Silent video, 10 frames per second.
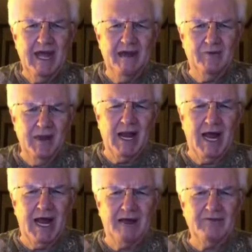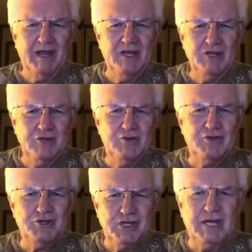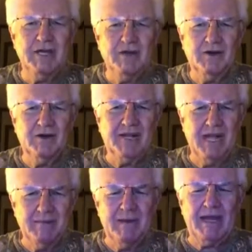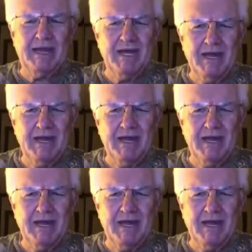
and realize that you still can make a